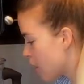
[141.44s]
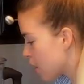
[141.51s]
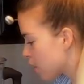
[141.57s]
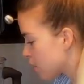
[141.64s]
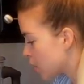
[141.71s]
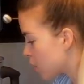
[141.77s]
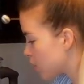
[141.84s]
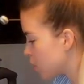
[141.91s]

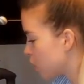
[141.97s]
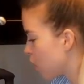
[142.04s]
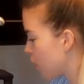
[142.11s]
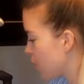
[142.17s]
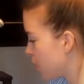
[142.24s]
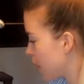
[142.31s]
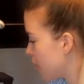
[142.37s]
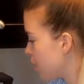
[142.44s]
So to our
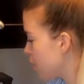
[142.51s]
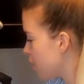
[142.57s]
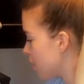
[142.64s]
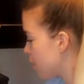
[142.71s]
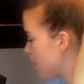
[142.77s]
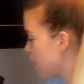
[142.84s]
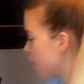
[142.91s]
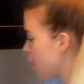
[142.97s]
blender
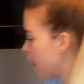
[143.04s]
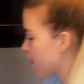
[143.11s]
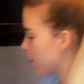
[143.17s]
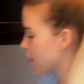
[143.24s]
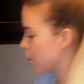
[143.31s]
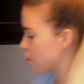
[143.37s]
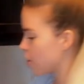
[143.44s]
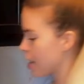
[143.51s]
here, I'm
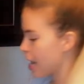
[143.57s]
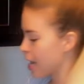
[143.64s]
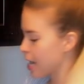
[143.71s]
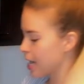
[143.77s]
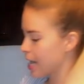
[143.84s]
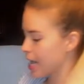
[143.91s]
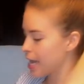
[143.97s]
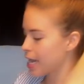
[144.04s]
gonna go ahead
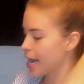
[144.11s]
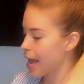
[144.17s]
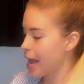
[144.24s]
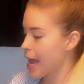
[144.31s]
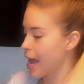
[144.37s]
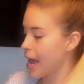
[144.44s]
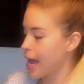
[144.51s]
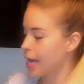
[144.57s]
and
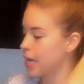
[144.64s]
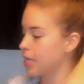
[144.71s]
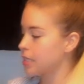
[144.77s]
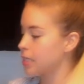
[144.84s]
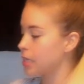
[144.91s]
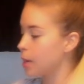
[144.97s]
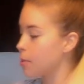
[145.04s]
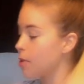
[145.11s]
add
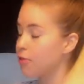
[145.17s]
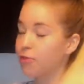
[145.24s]
some